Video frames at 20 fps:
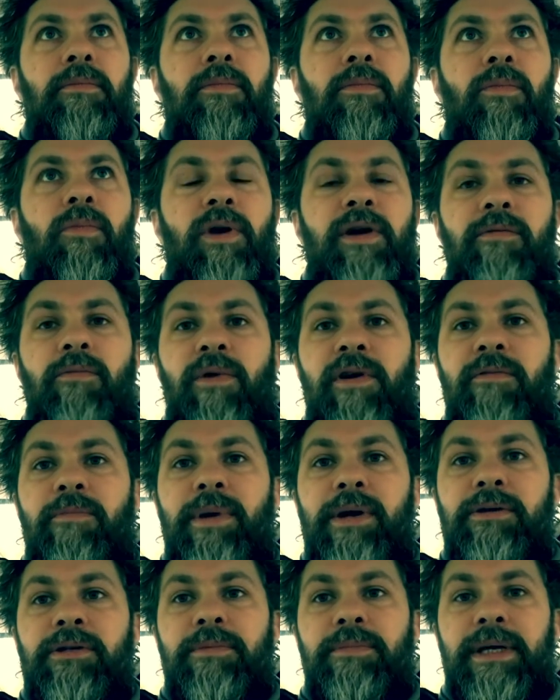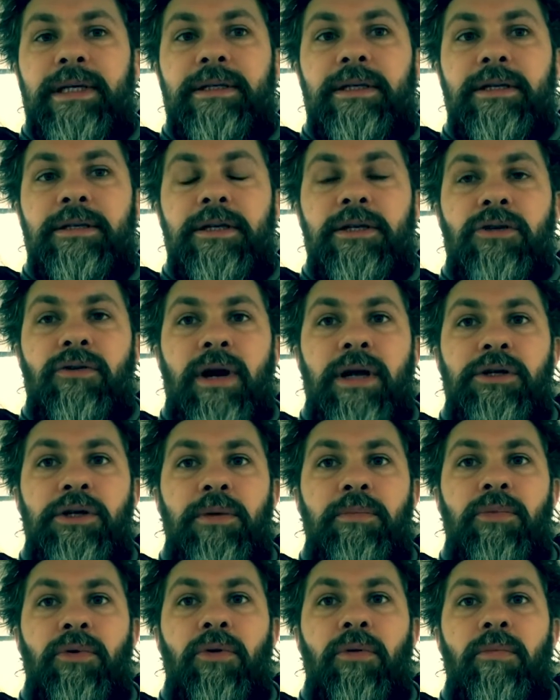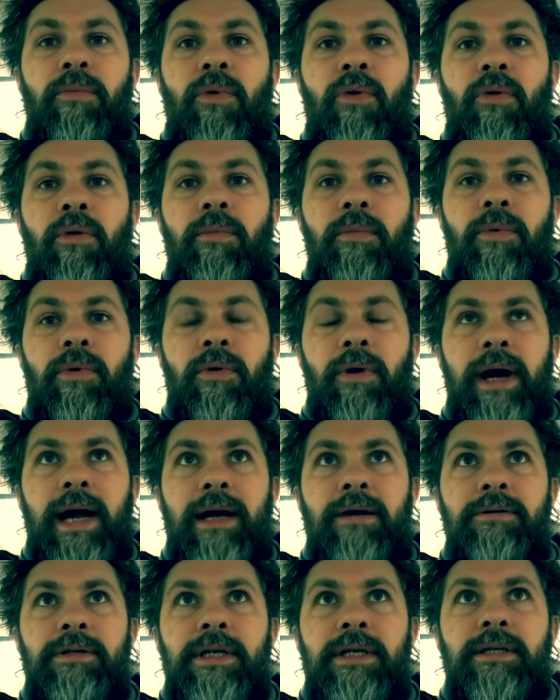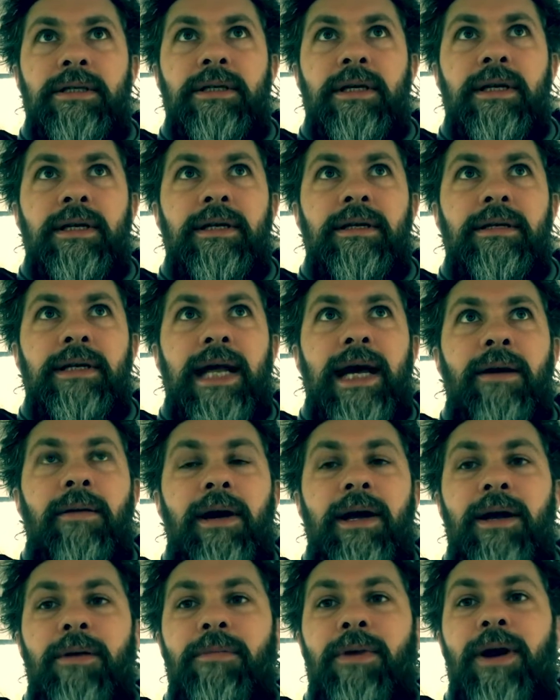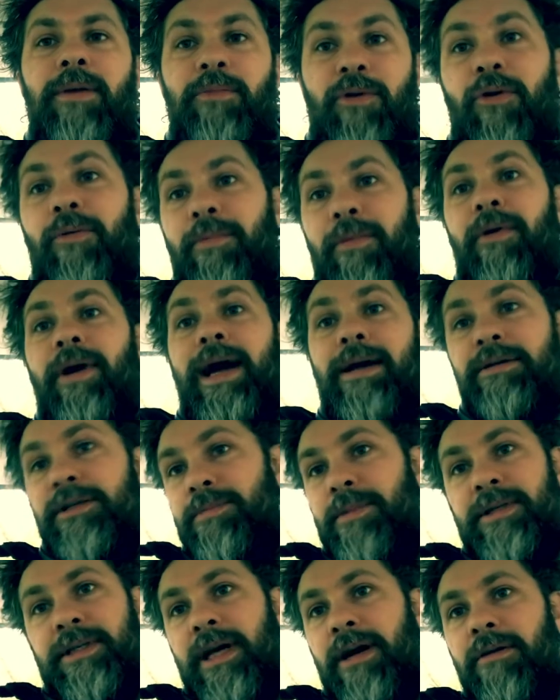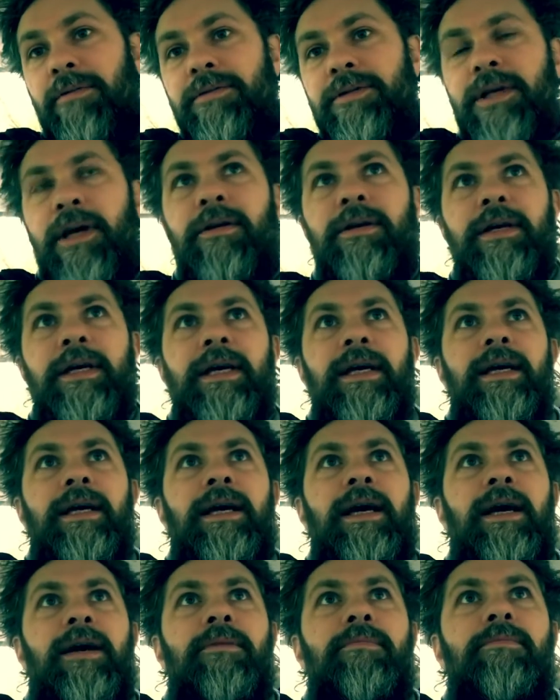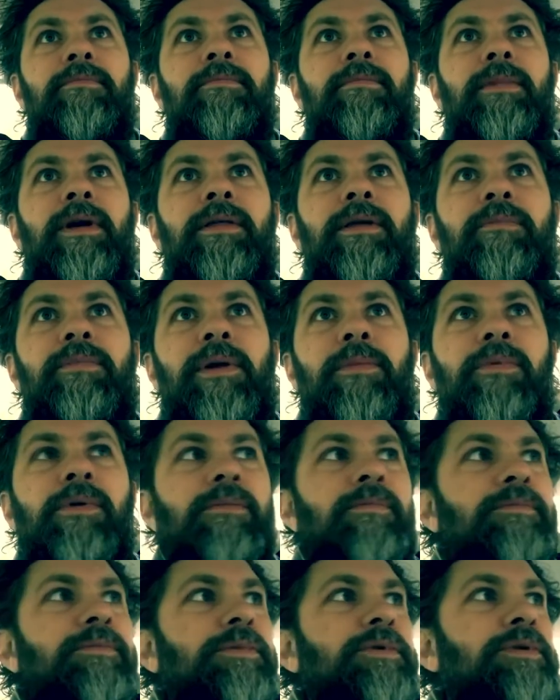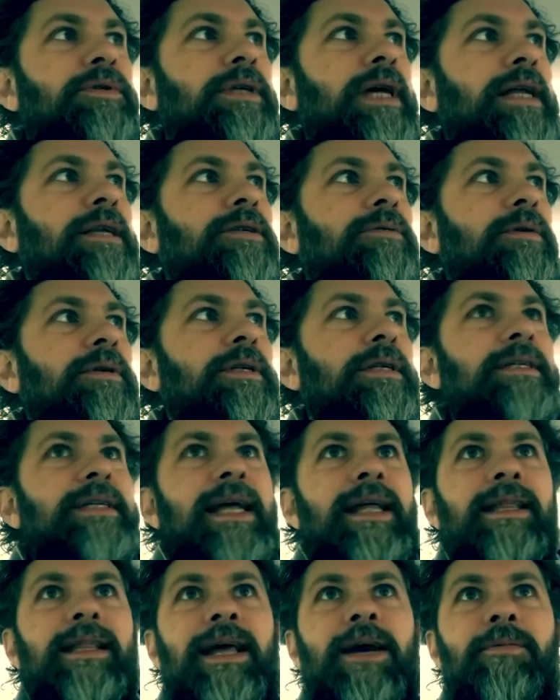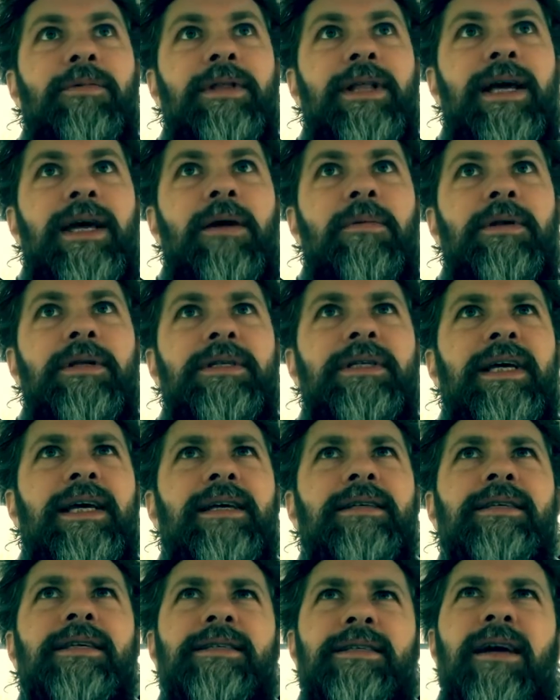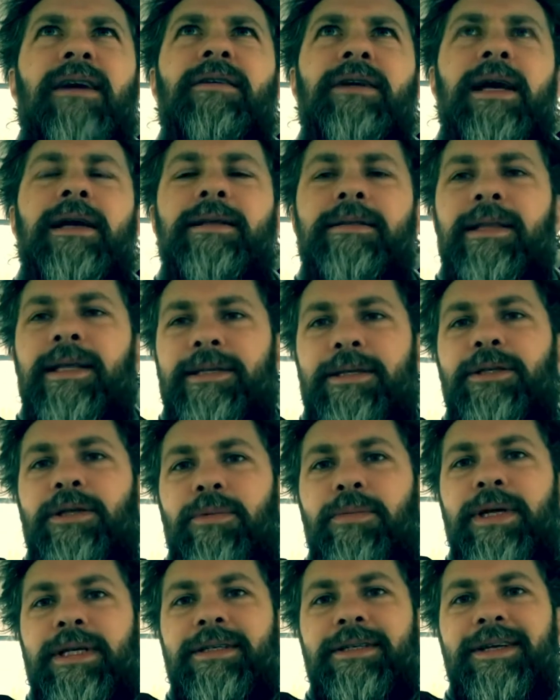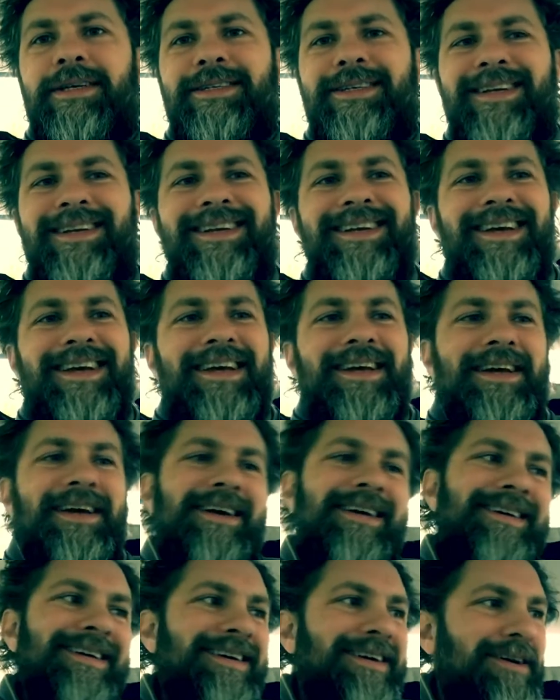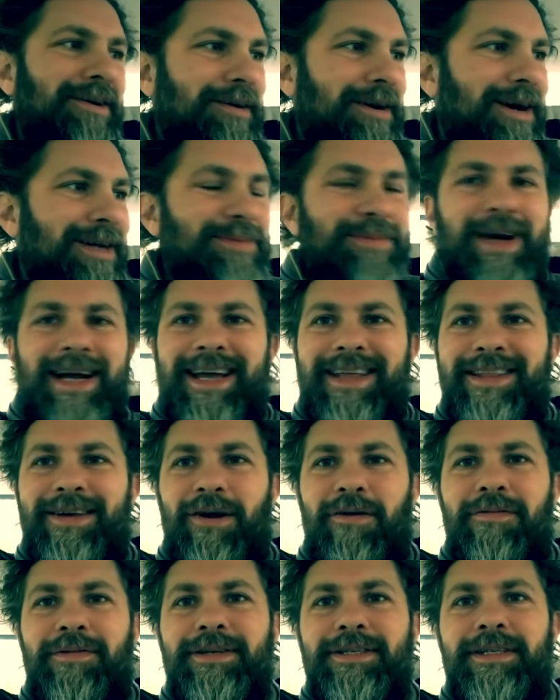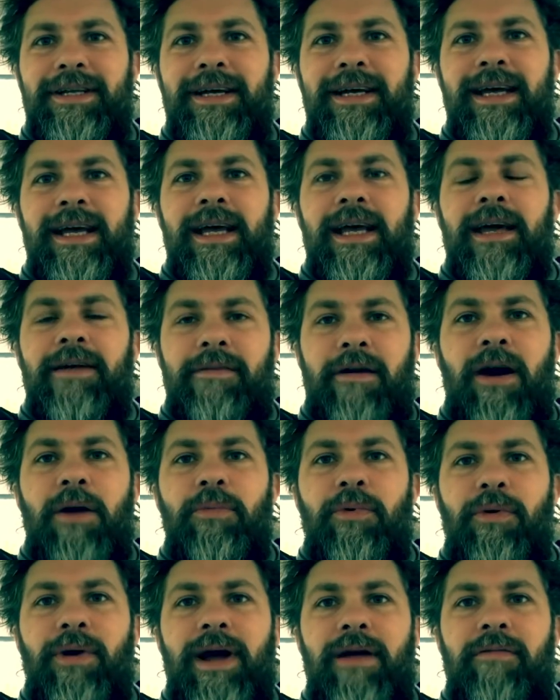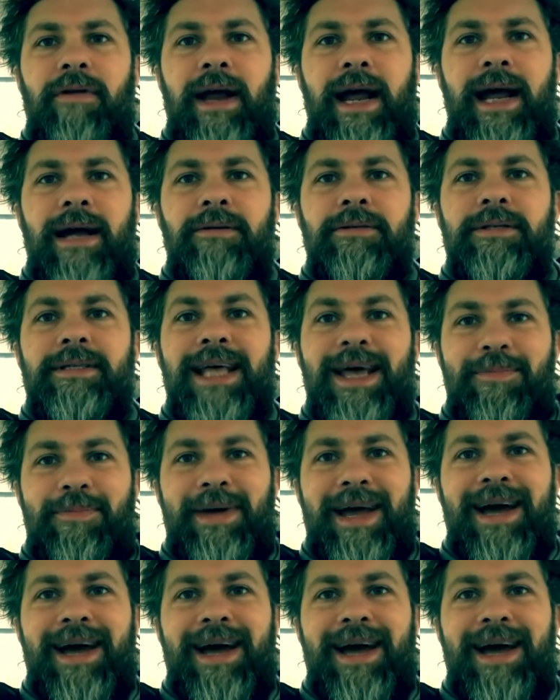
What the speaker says: We've built a business that's gradually bought more and more houses, and now I can buy more and more houses myself. So I think people tend to understand that when they come in and see us. It's like, oh yeah, this is a business, and yeah, got guys back in the office that if I bought every house, they'd be